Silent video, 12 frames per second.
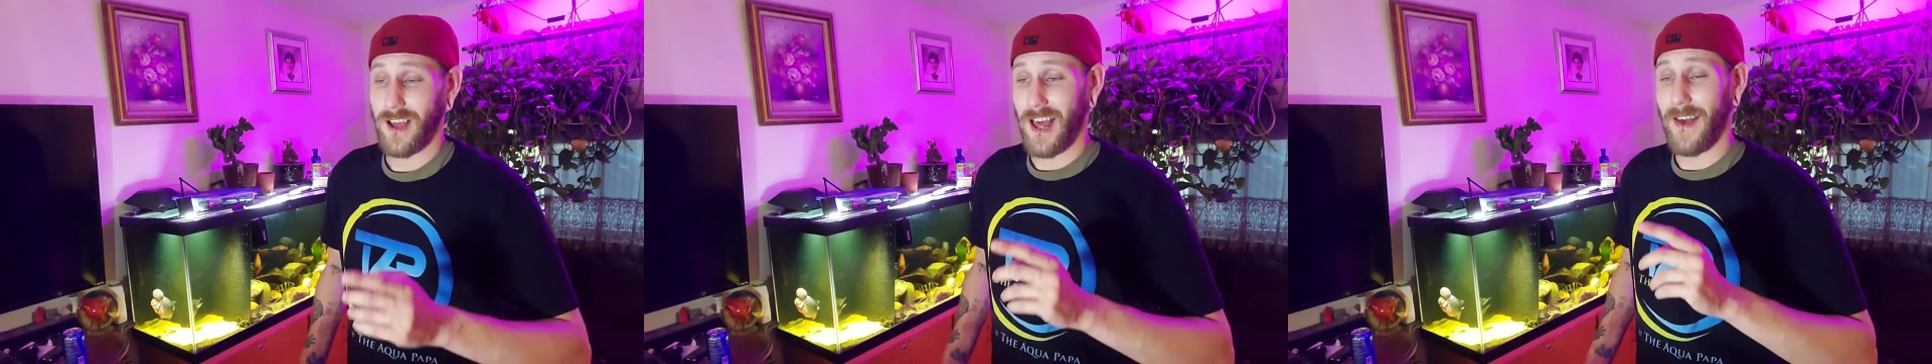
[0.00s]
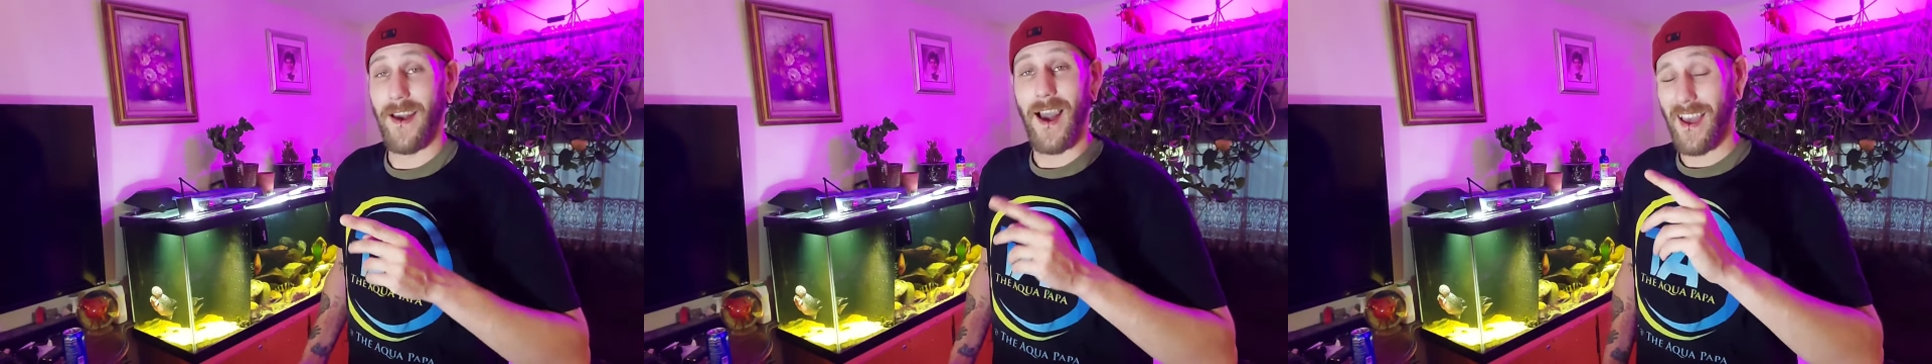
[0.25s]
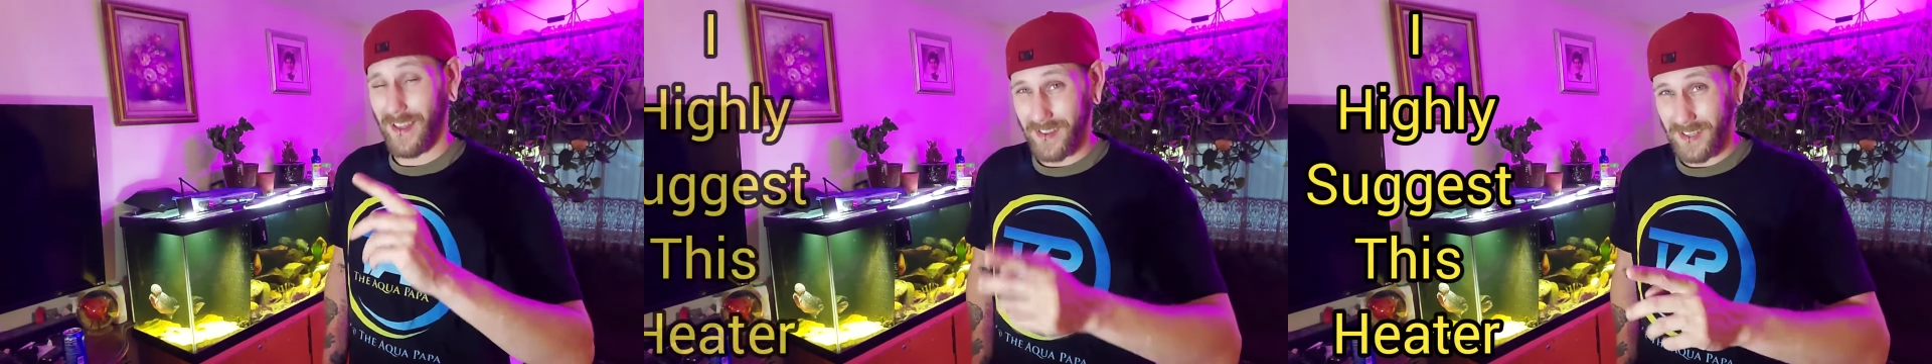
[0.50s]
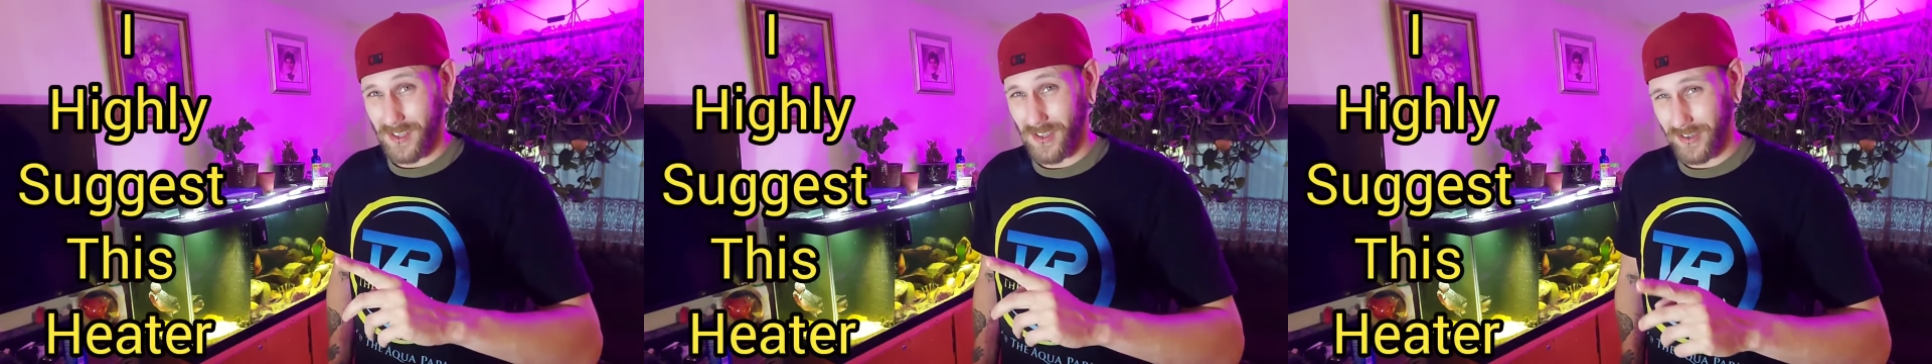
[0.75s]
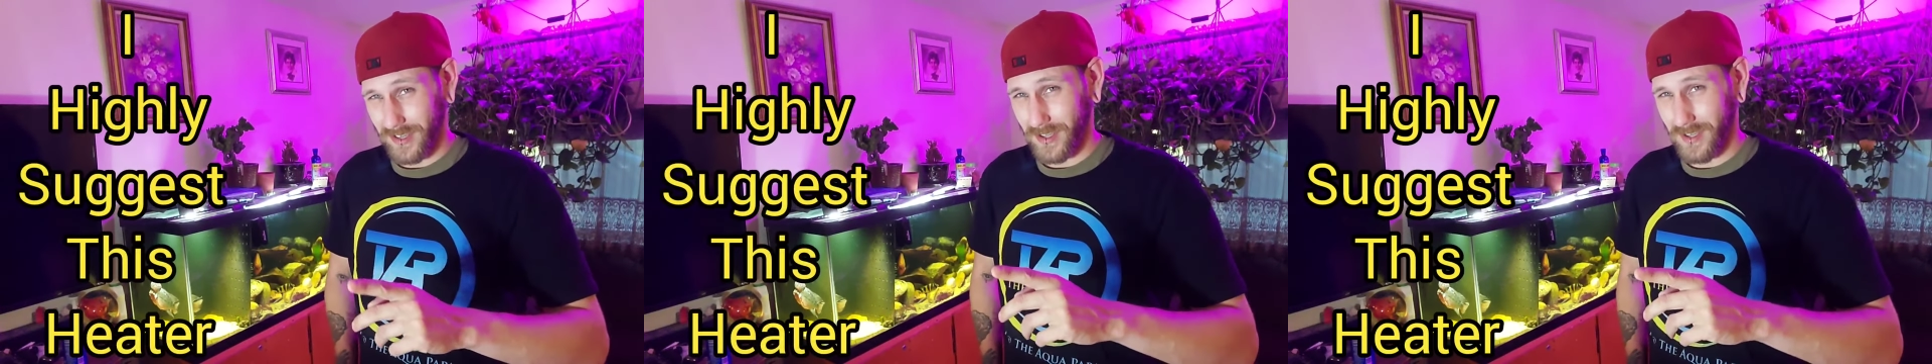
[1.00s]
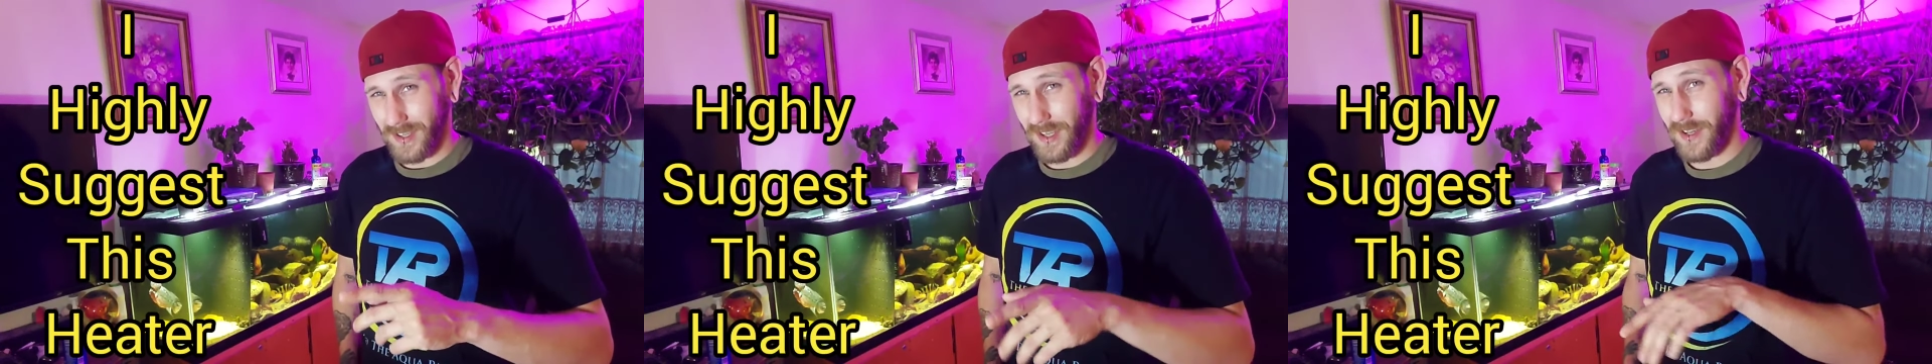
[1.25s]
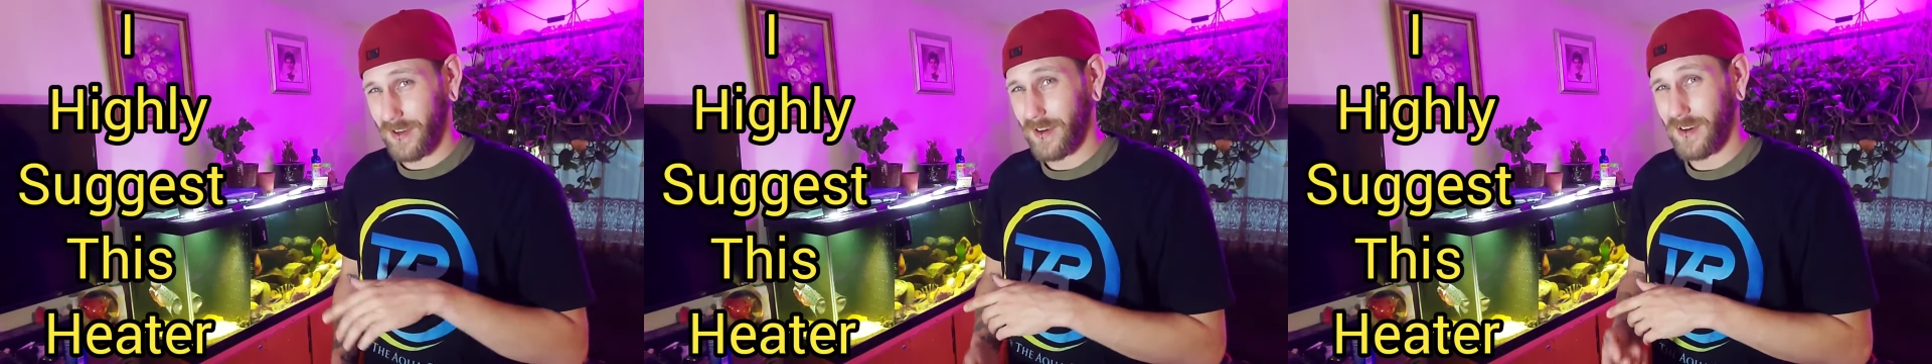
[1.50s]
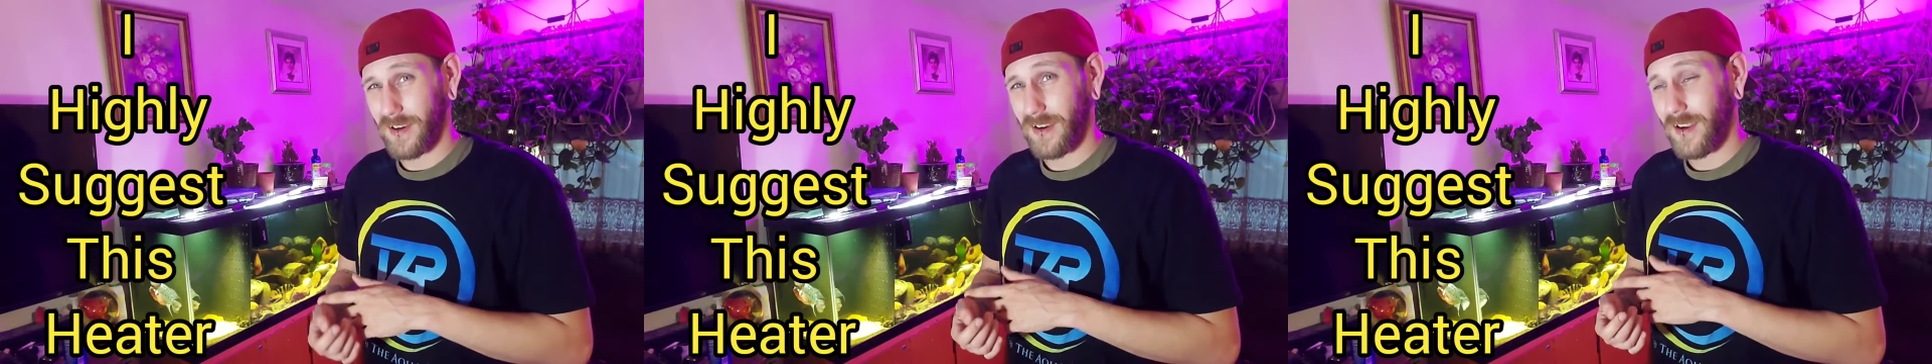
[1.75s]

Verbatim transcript: I highly suggest this heater.